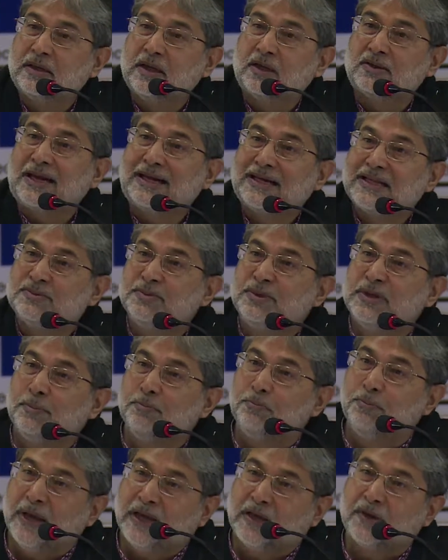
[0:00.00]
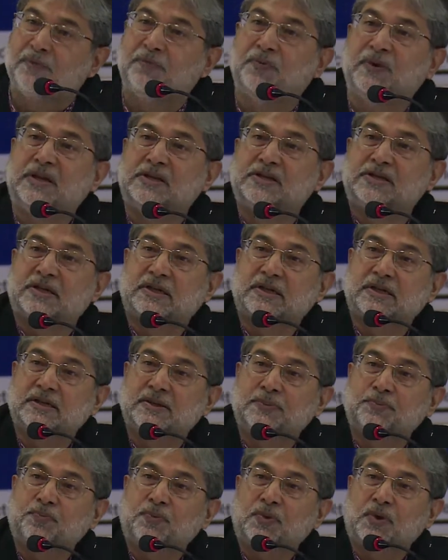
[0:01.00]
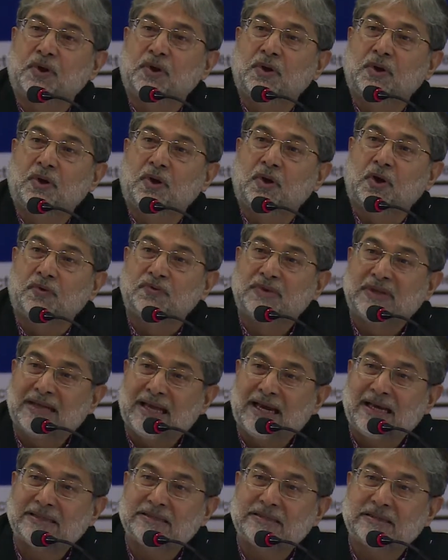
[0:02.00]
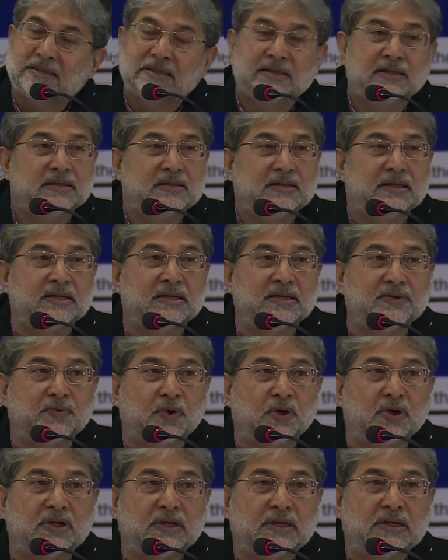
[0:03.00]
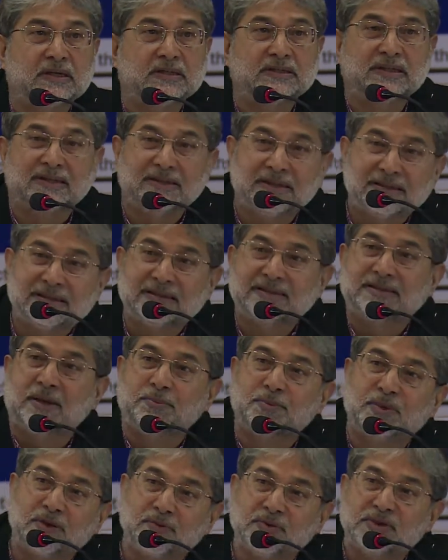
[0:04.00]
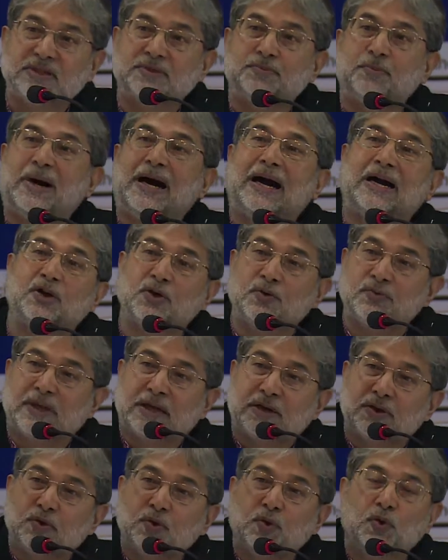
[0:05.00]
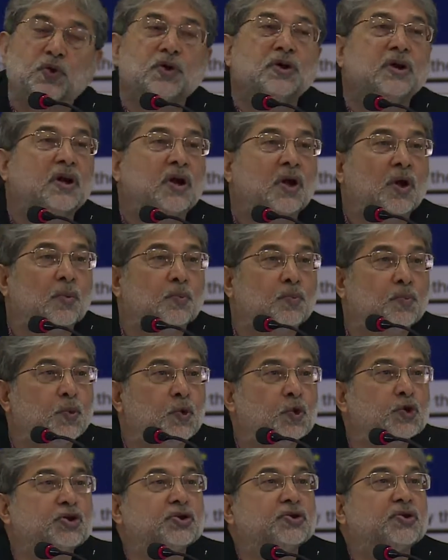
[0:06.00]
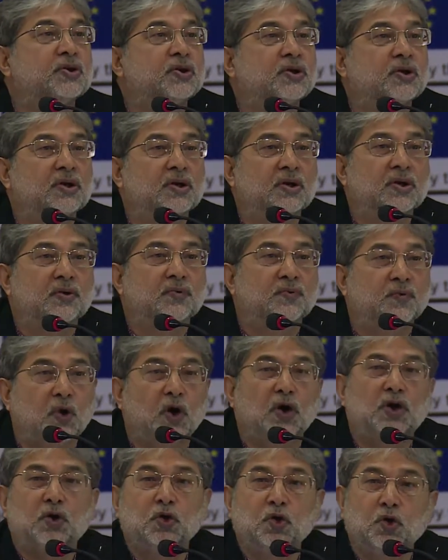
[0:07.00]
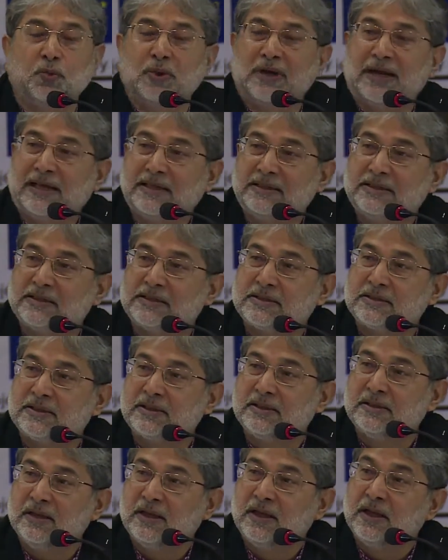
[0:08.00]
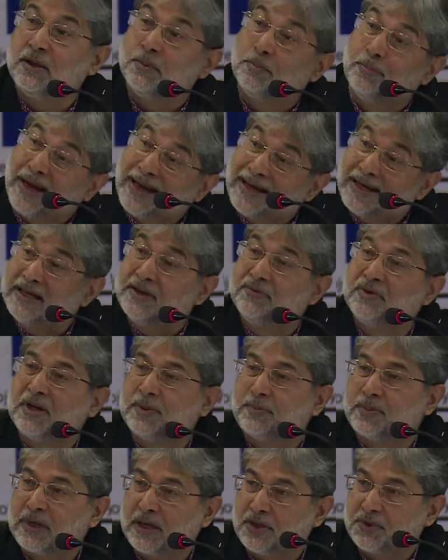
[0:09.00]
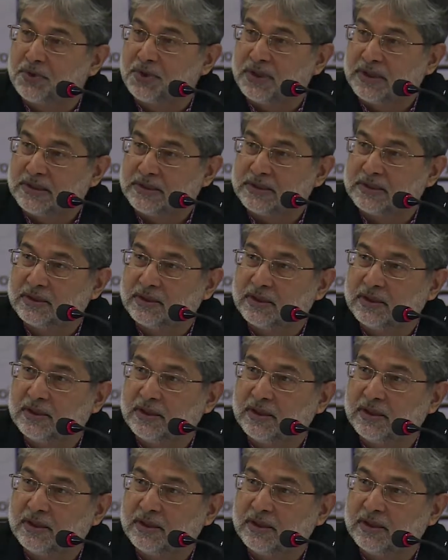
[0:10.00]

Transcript: Now that has been a big feature of the last 30, 40 years, and this is something which is part of that whole push for globalization by developed countries